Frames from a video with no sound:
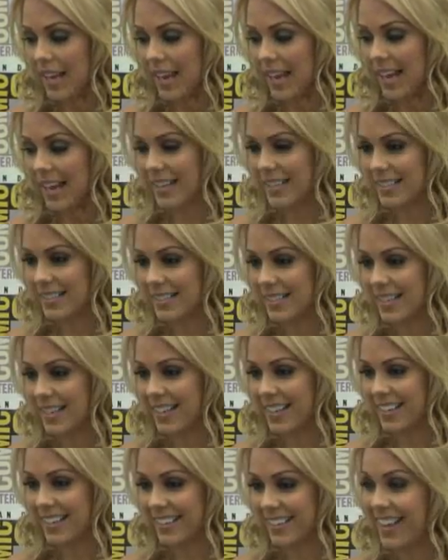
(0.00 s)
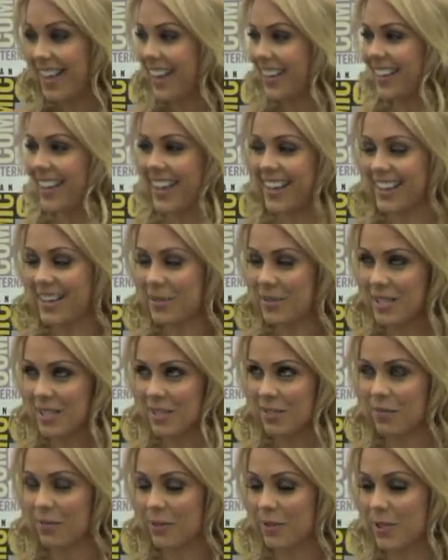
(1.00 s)
And it was
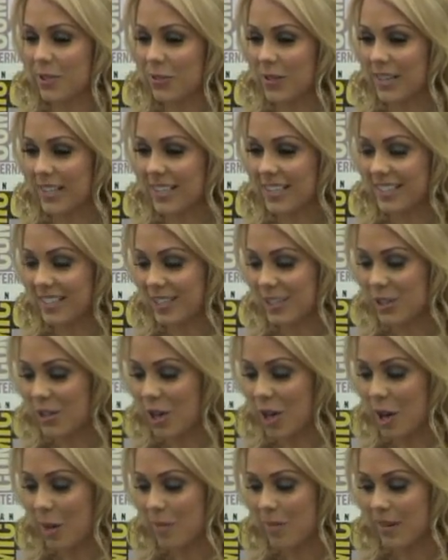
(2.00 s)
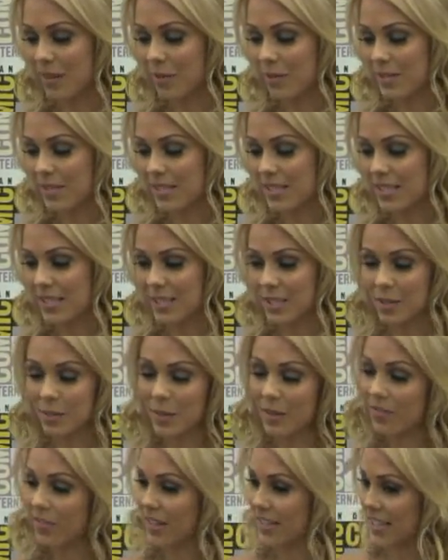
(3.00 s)
his first directing job, and it's going to
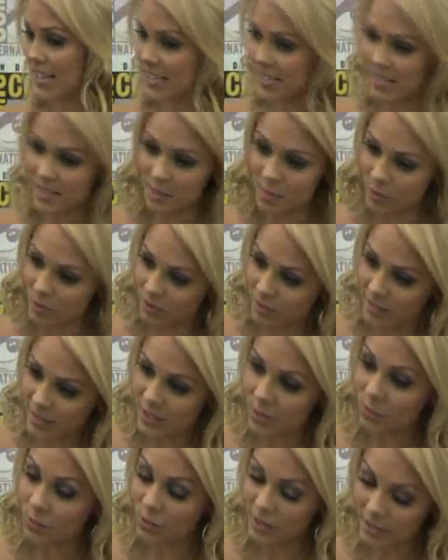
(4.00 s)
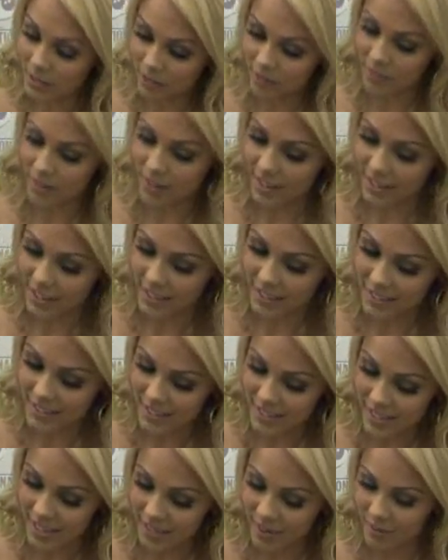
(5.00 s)
be a fantastic movie. It's really funny. It's
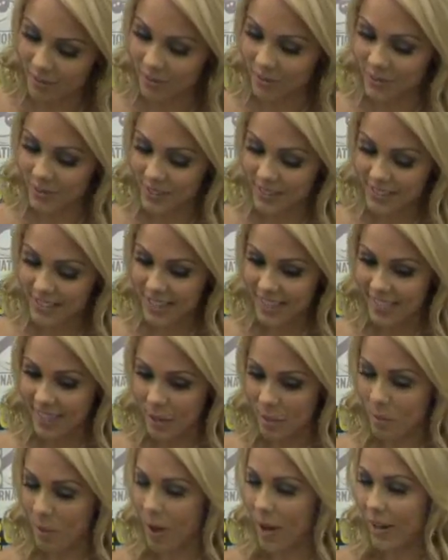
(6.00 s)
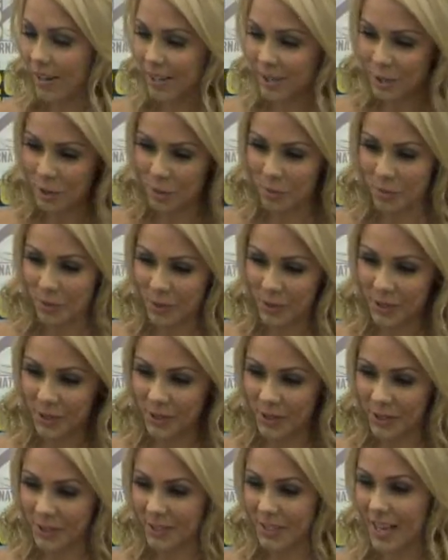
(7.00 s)
kind of that potty
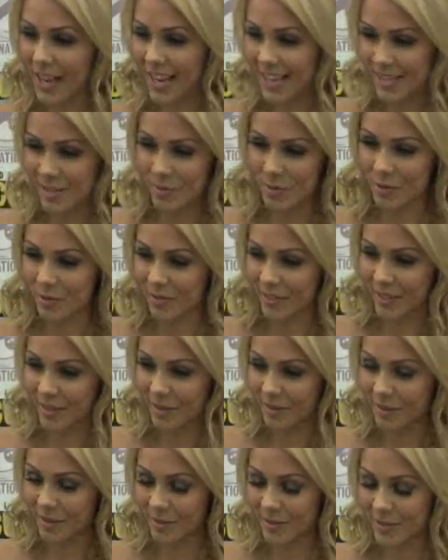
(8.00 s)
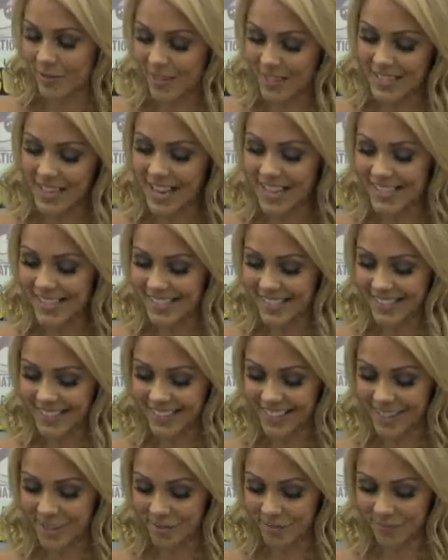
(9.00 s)
humor guys movie. It was fantastic.
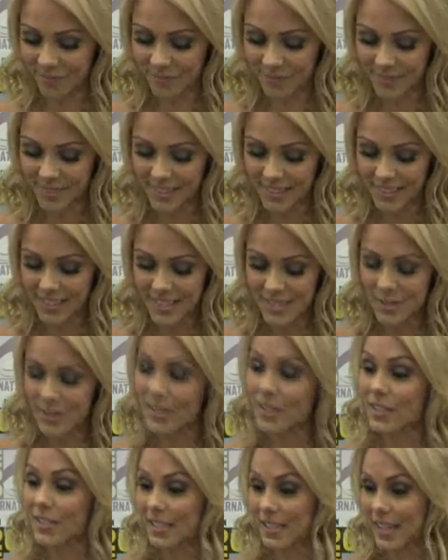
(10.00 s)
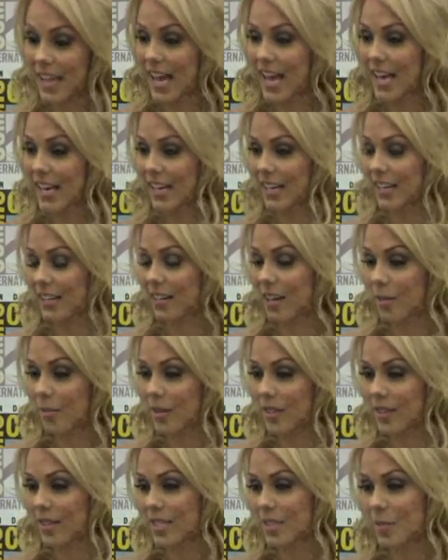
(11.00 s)
So I did that, and I'll
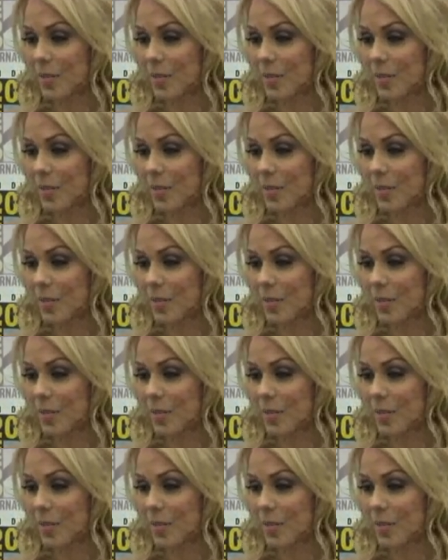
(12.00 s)
be in This